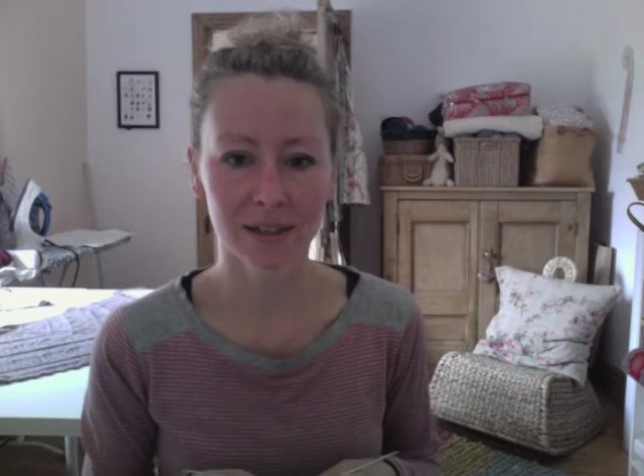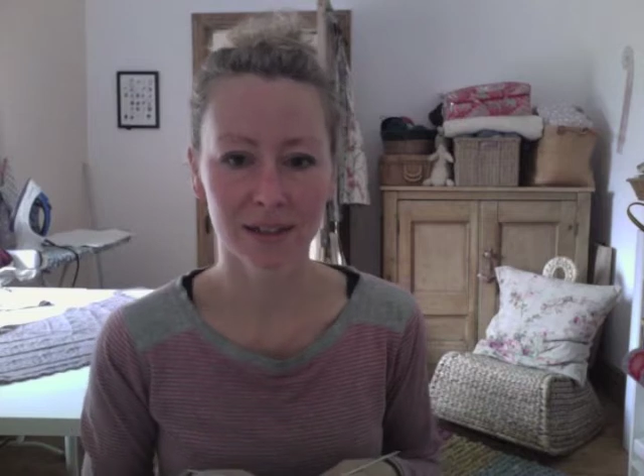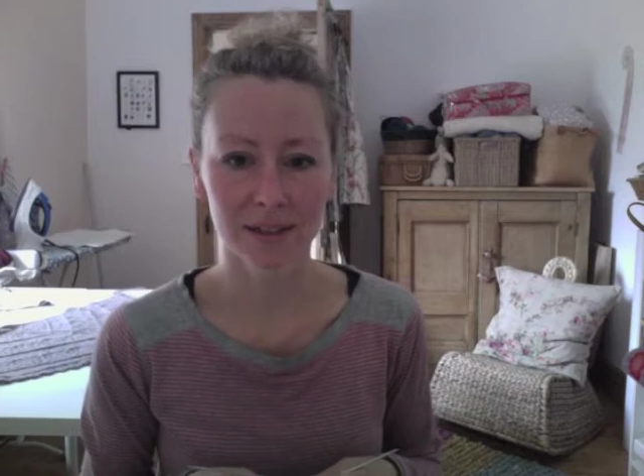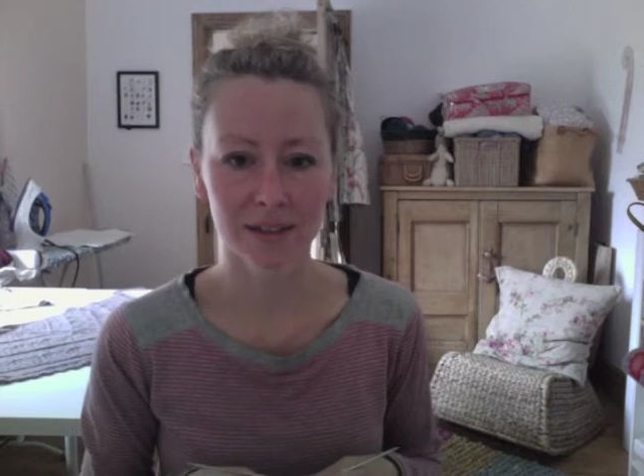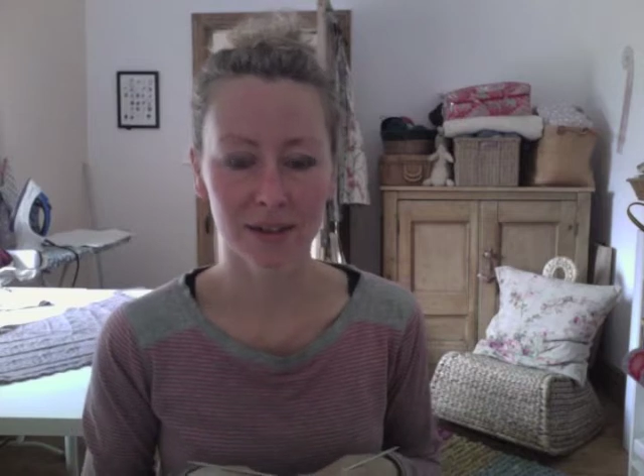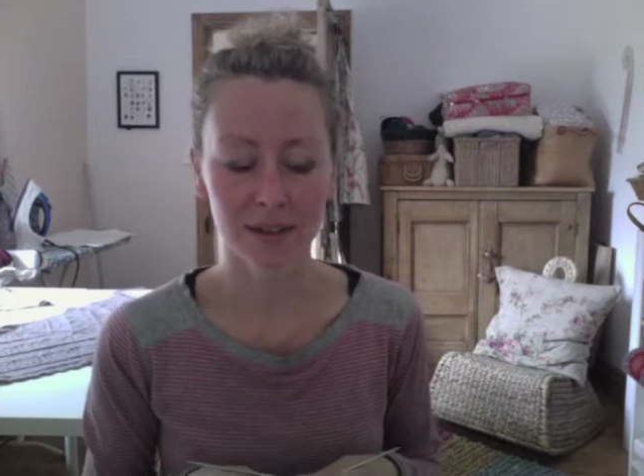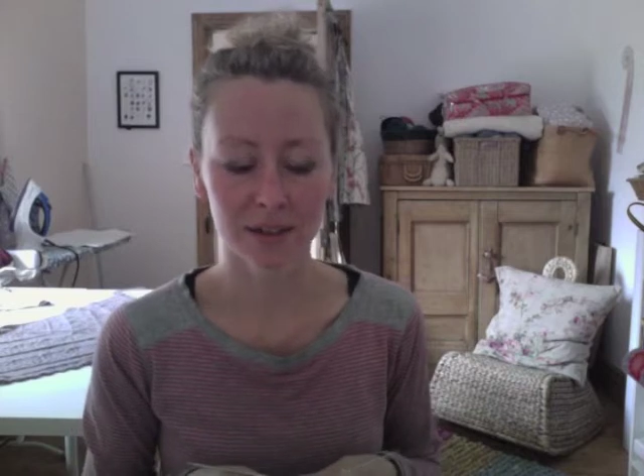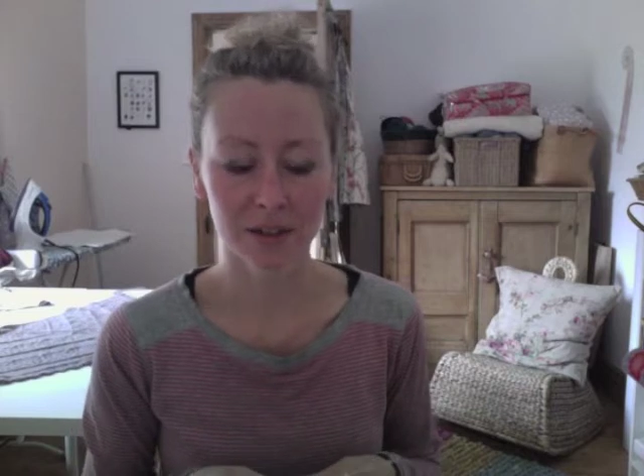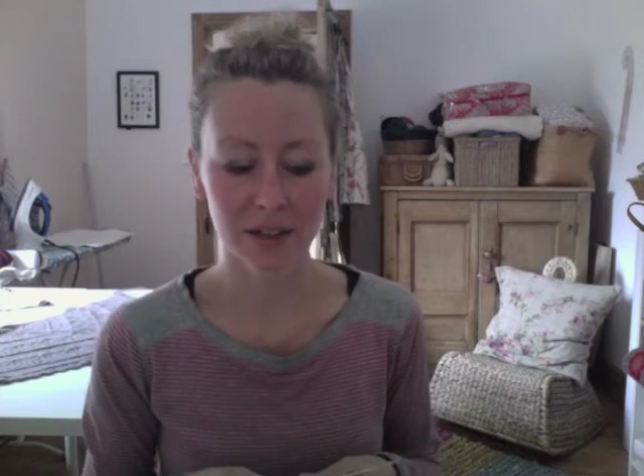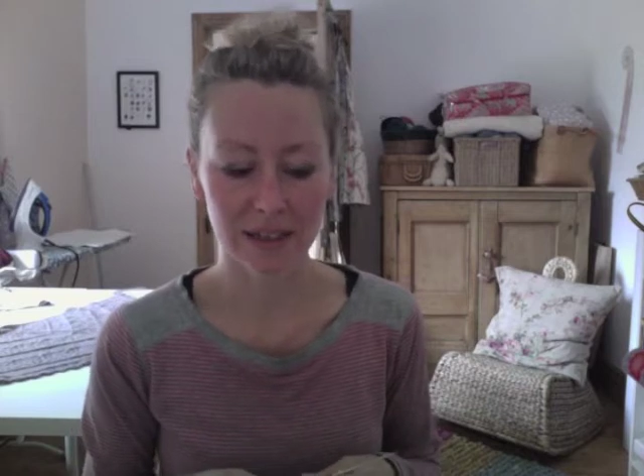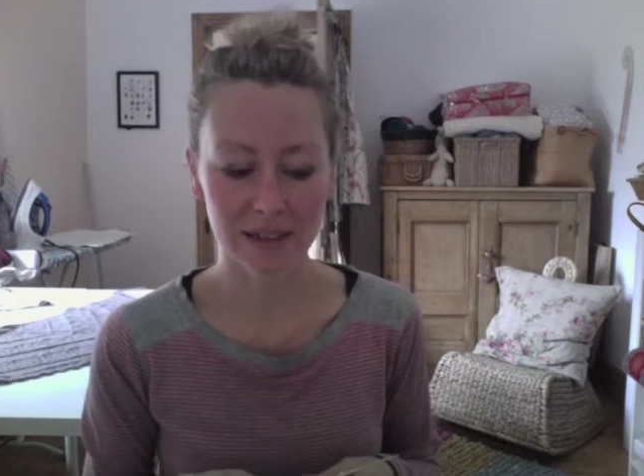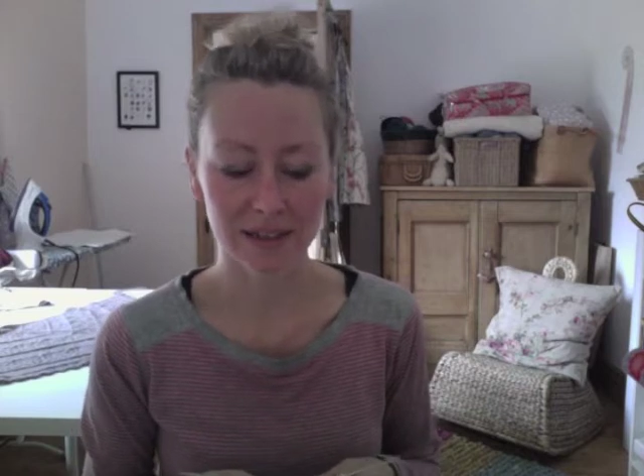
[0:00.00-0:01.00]
So
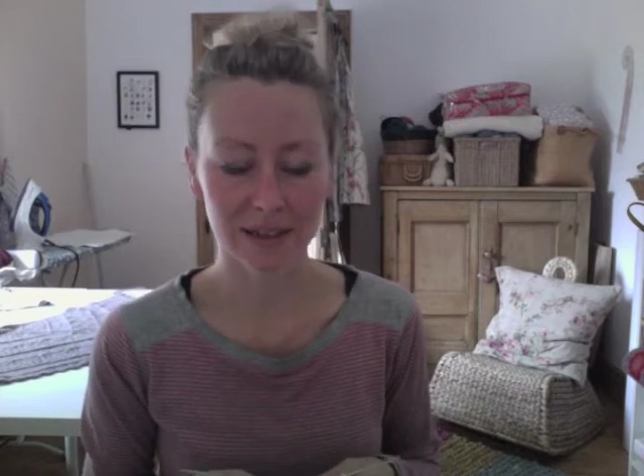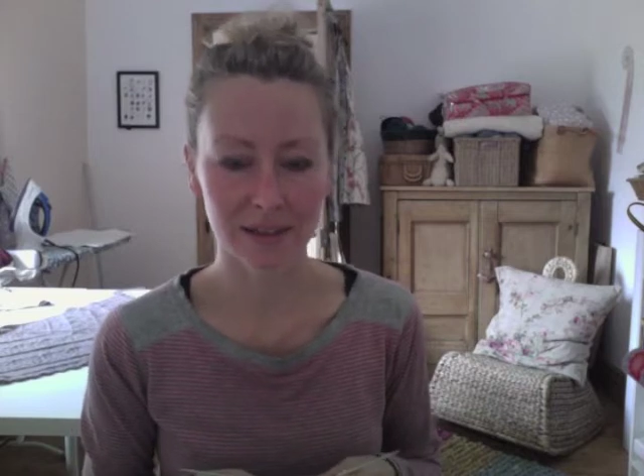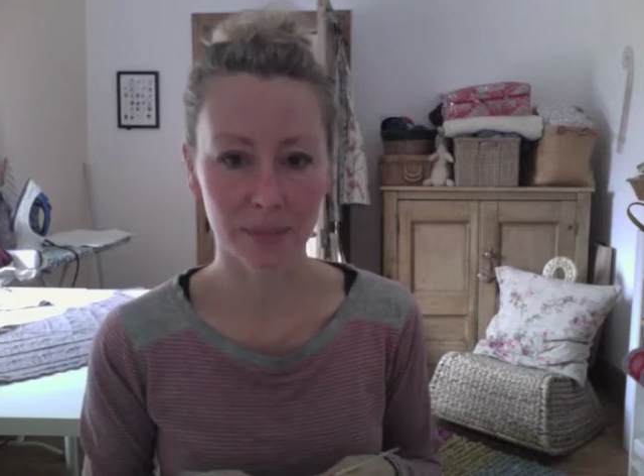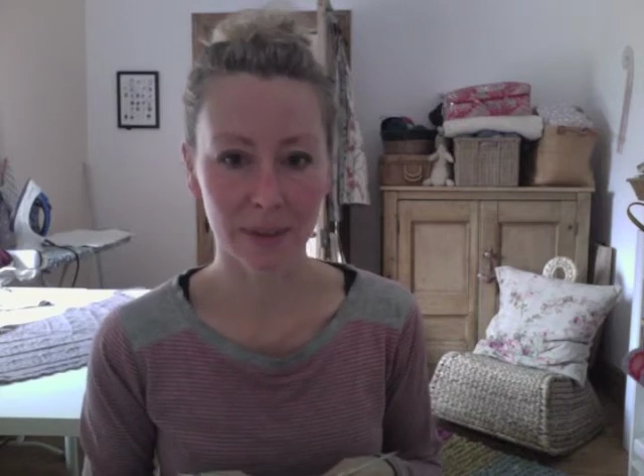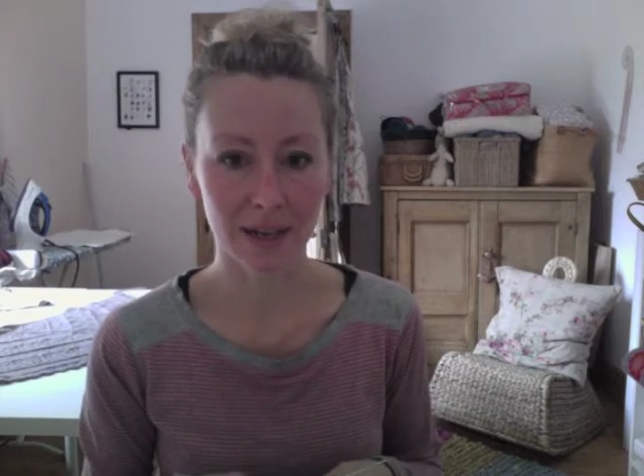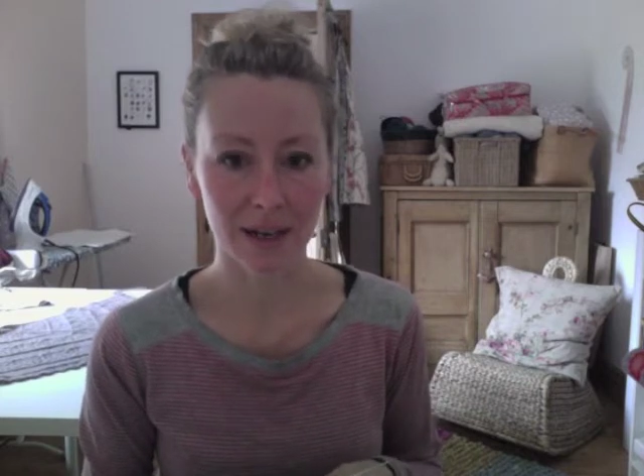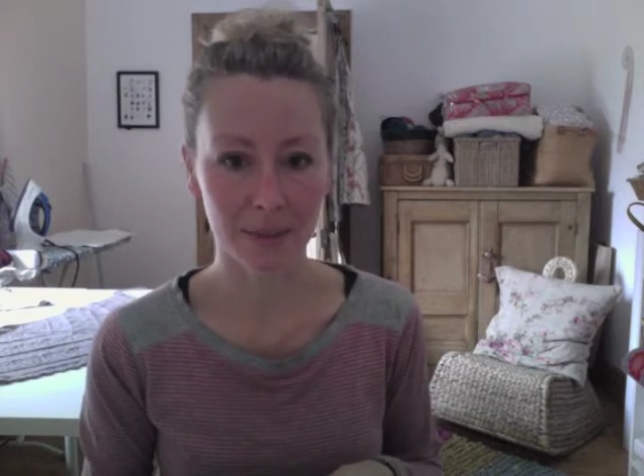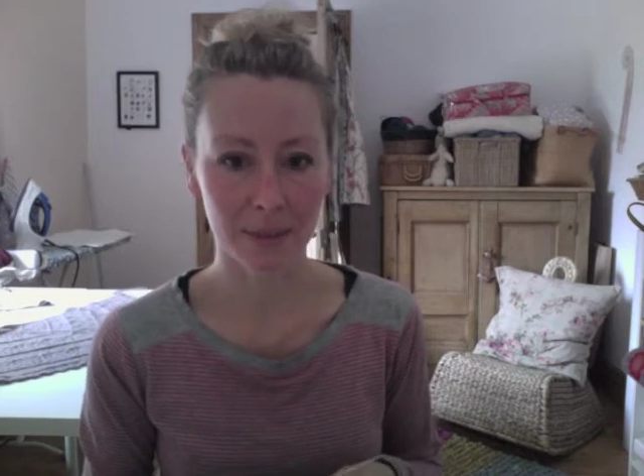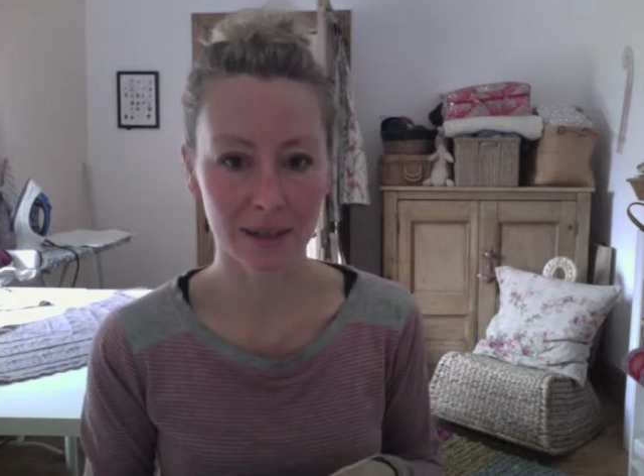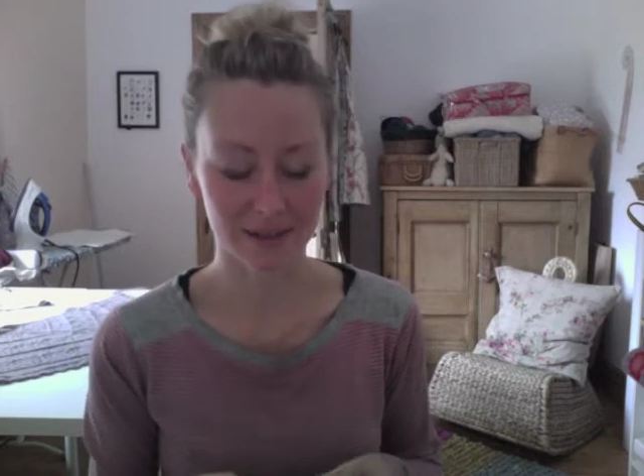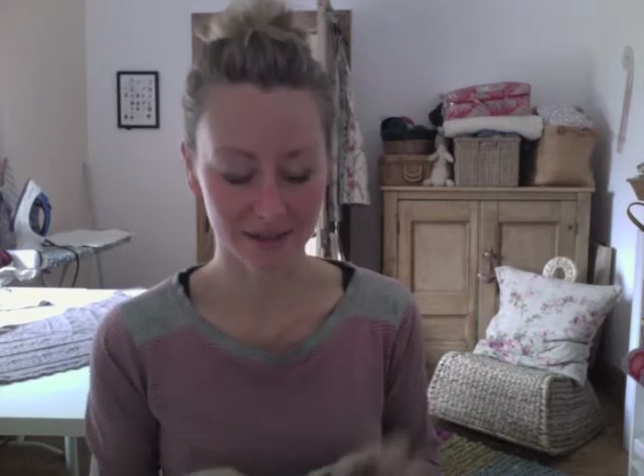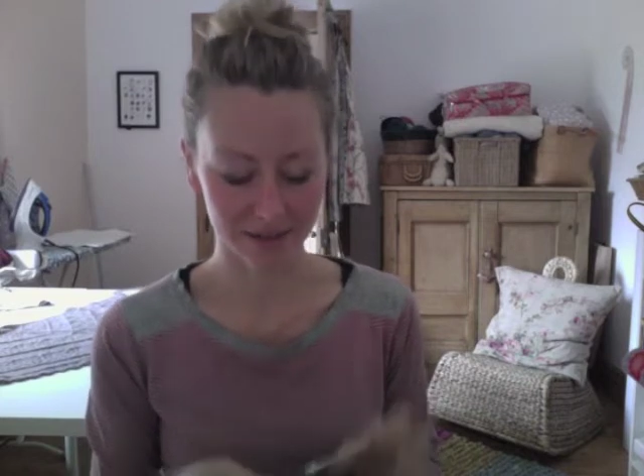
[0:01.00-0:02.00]
actually this is a bit
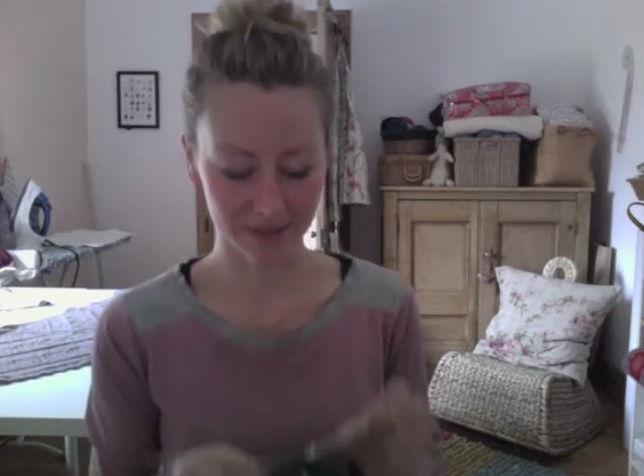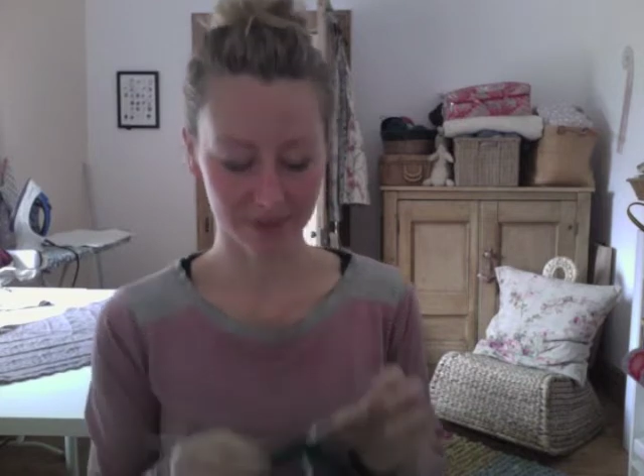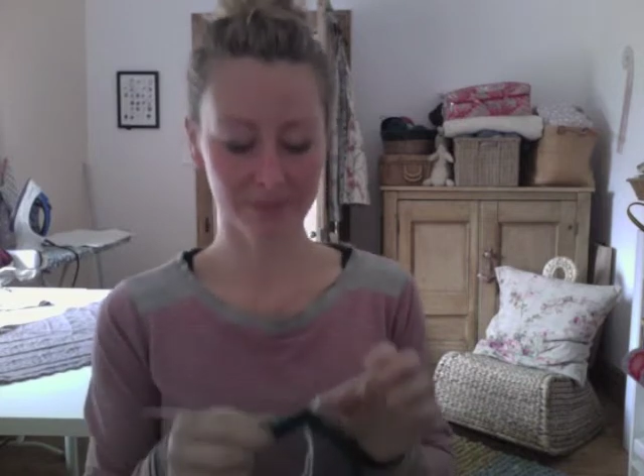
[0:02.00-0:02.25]
haphazard.